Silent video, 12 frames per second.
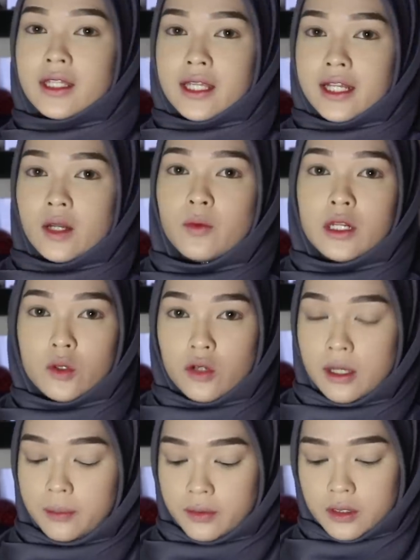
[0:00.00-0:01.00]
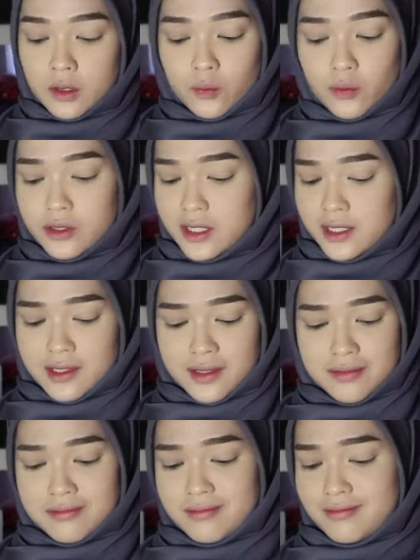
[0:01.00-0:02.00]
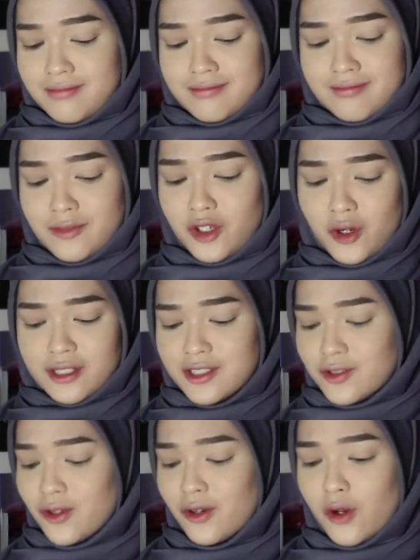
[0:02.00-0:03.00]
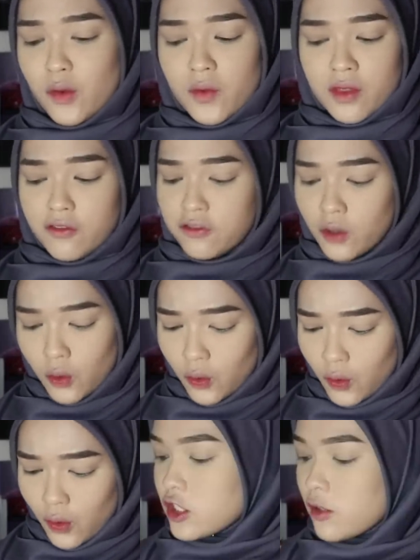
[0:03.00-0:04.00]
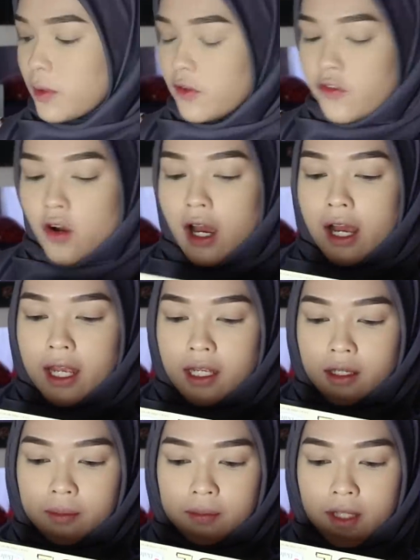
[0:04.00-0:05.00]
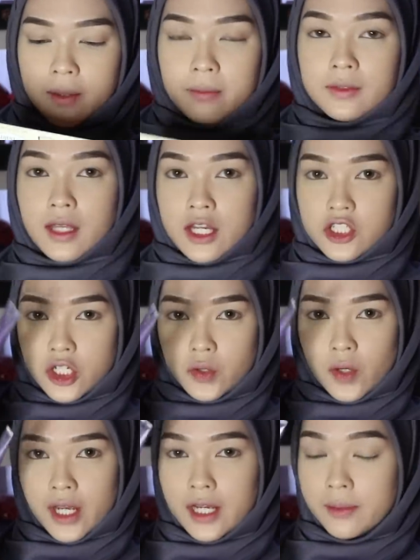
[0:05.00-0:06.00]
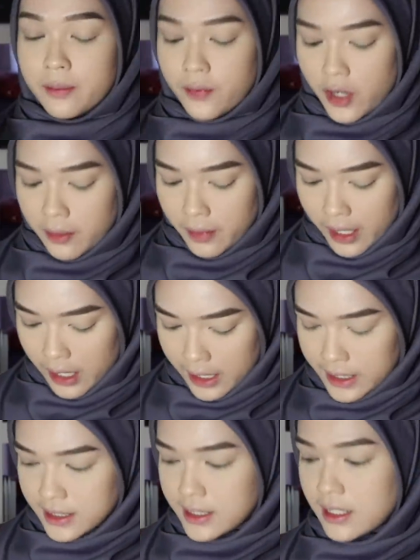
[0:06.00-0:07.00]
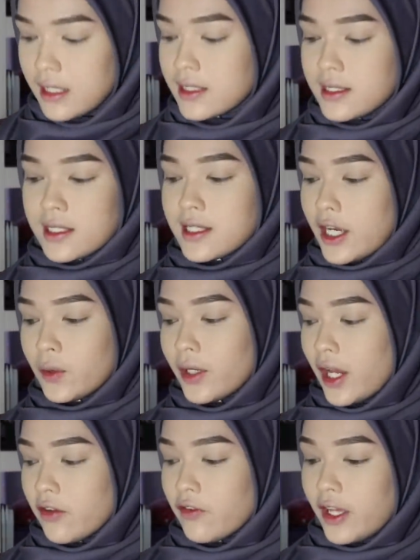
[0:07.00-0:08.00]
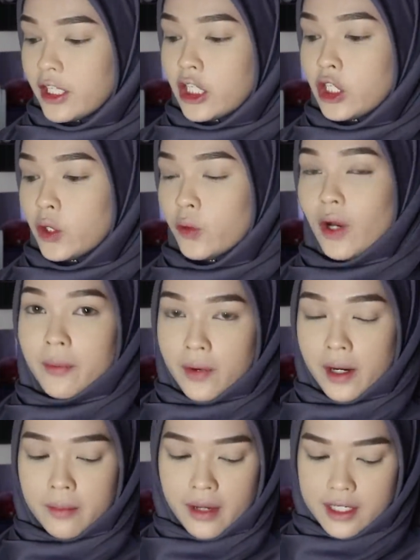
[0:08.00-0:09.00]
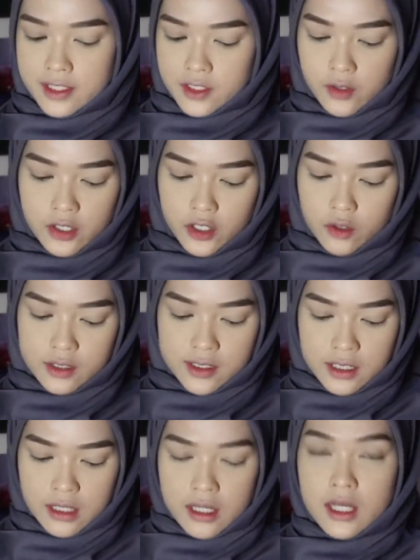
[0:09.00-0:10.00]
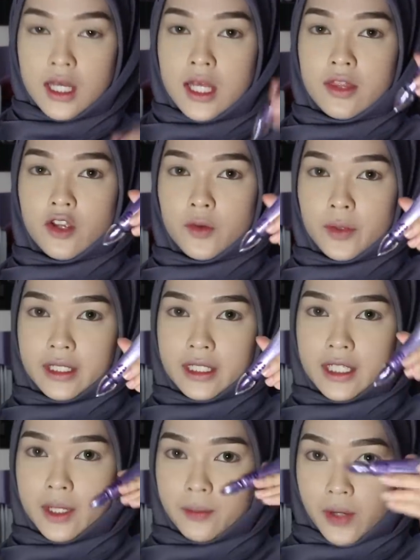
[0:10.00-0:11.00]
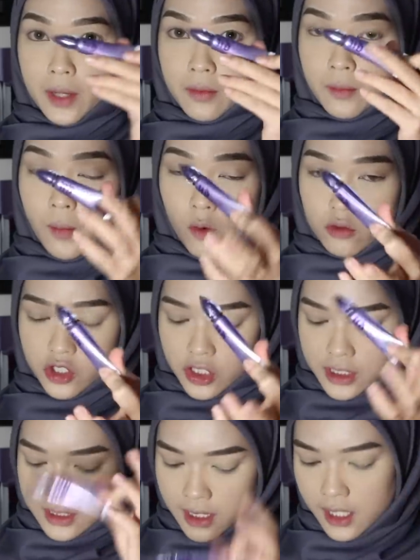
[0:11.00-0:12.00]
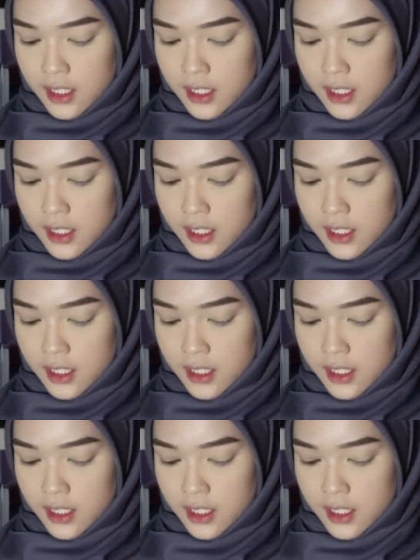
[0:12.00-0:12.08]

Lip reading: lagi I nak buat look apa. We just, you know, just gonna go with the flow. So before I apply the eyeshadow, I can prime my eyes. Since I don't have any new eye primer, I just gonna use the Urban Decay Primer Potion.